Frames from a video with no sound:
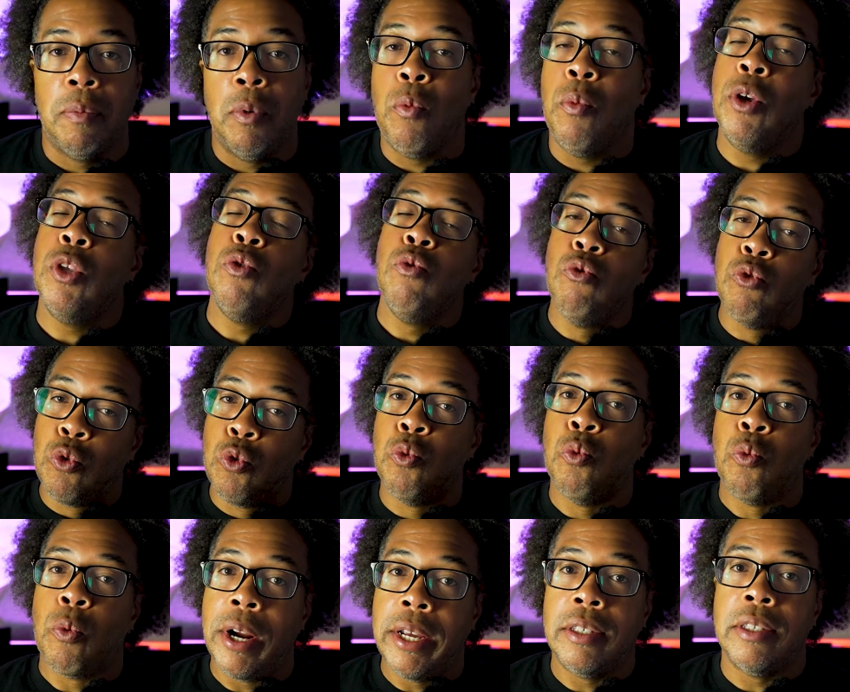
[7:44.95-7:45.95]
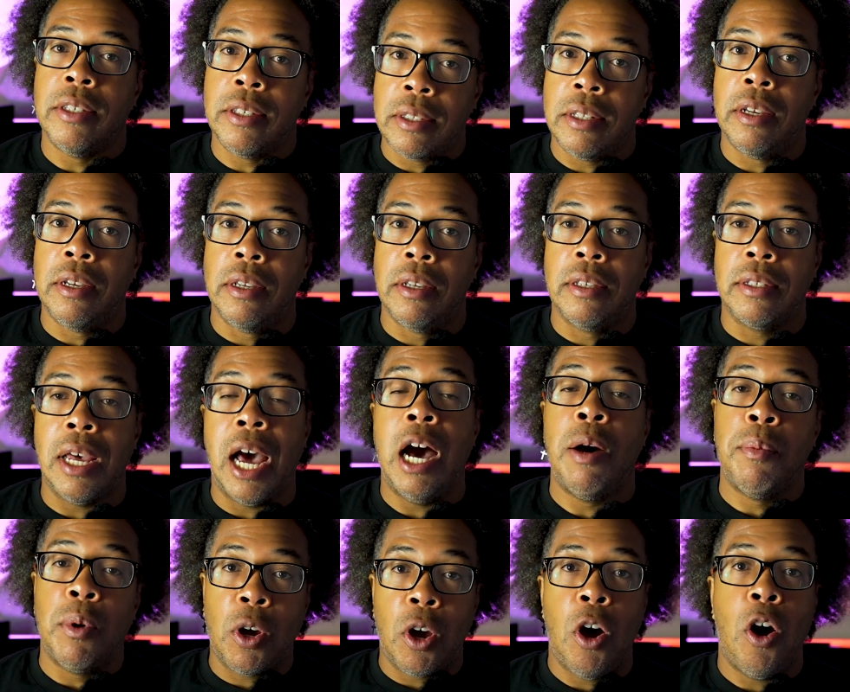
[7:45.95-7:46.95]
But when you do racist things,
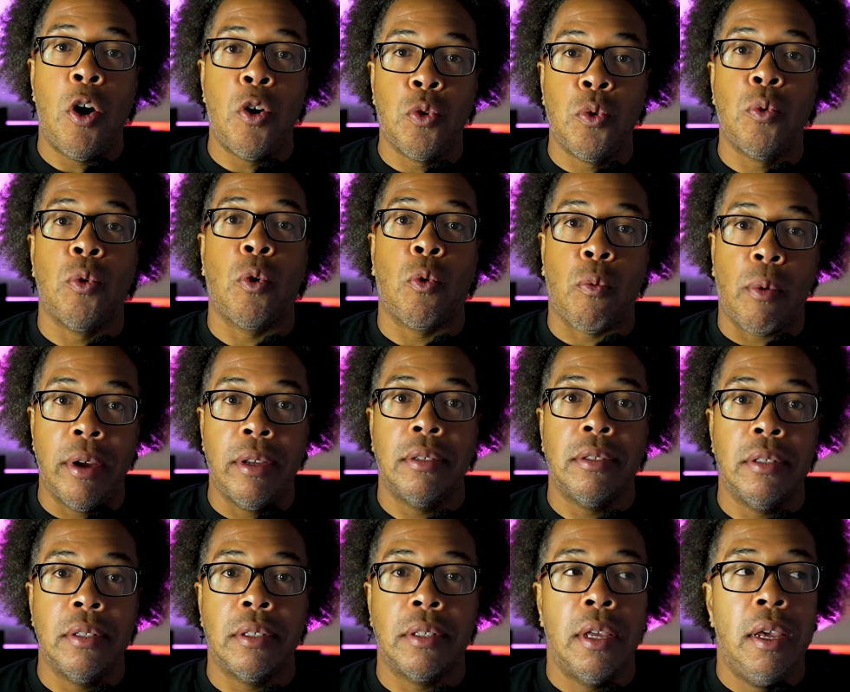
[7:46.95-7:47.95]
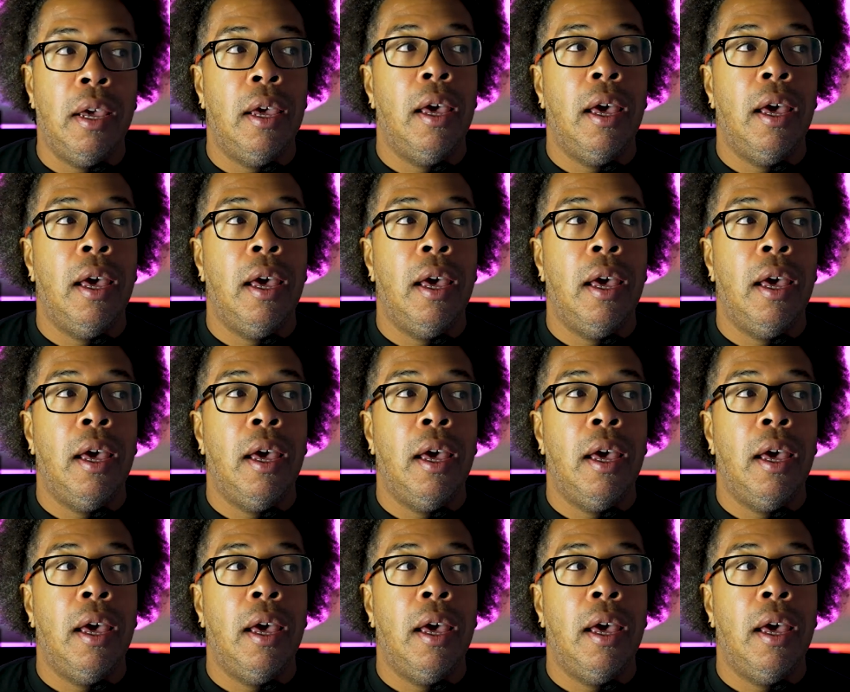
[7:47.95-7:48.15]
I'm gonna call you a racist.